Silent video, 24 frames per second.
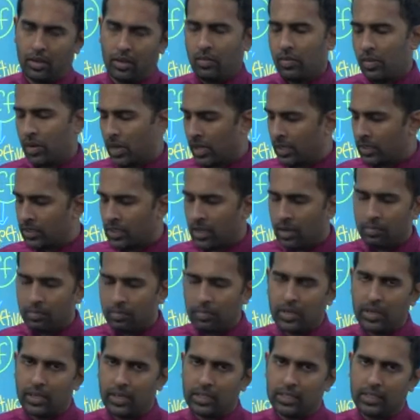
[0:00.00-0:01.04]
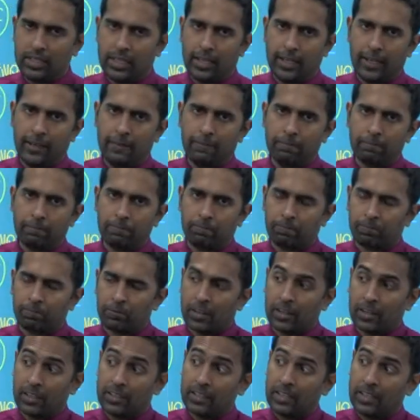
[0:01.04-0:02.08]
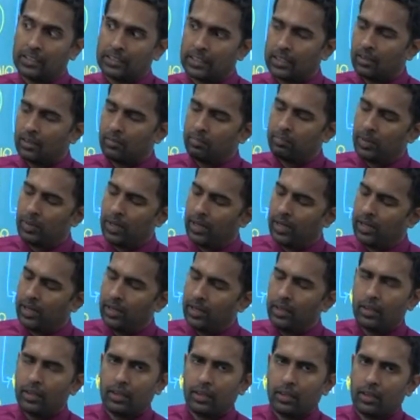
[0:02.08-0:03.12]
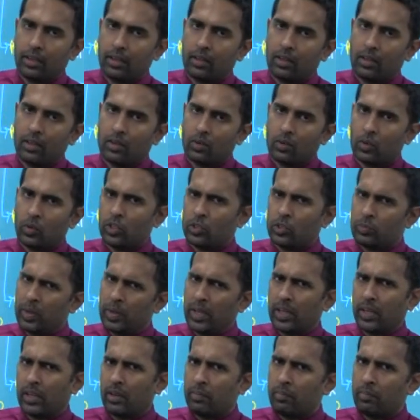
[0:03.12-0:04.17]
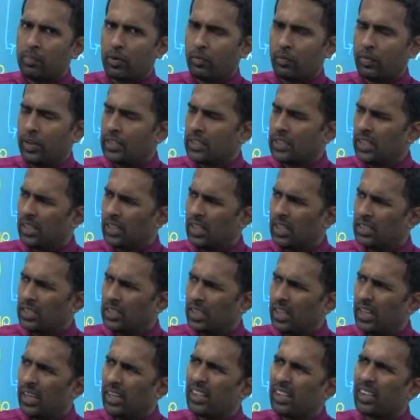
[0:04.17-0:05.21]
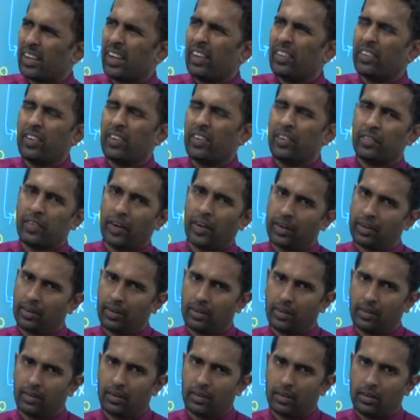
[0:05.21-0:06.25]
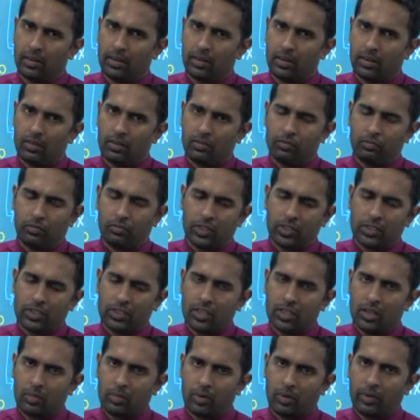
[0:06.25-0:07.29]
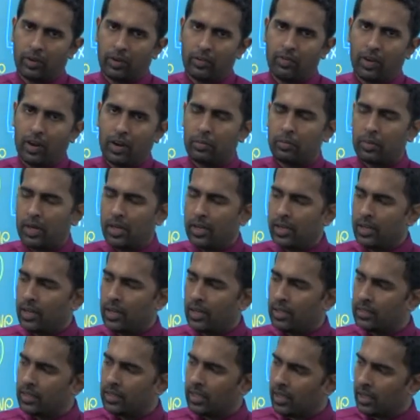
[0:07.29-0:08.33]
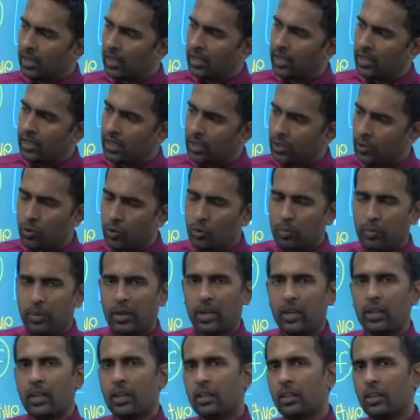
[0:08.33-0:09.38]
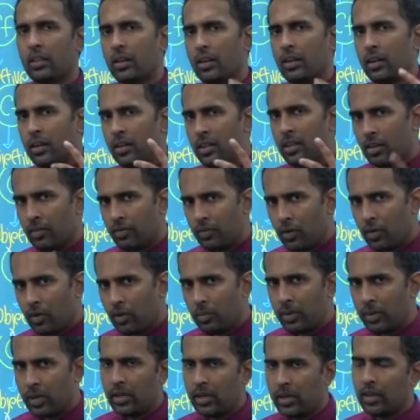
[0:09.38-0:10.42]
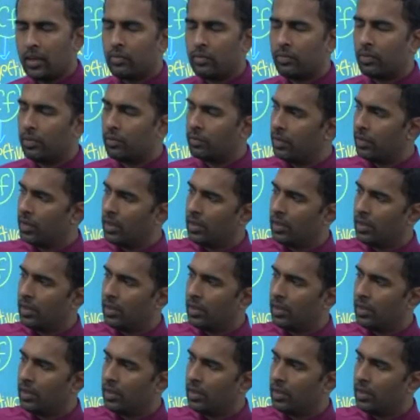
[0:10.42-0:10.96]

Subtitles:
Now, for an example, let's say there's a company who is making profits and there's an increase in trend. First year profit 1 million, second year 2 million, third year 4 million,